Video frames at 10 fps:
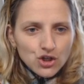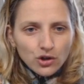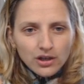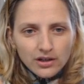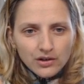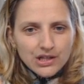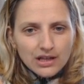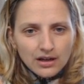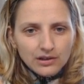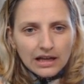shocking
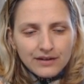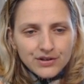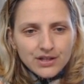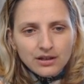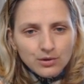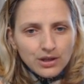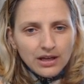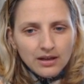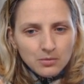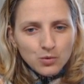result. Every single
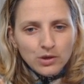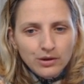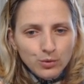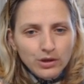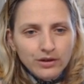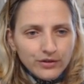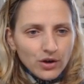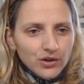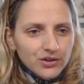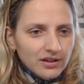game we've
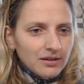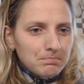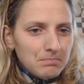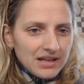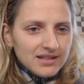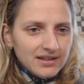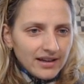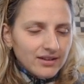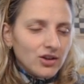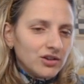got plus
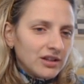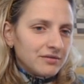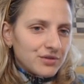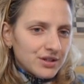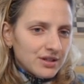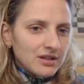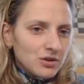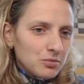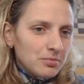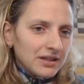10. Not every
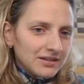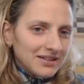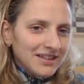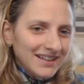single, but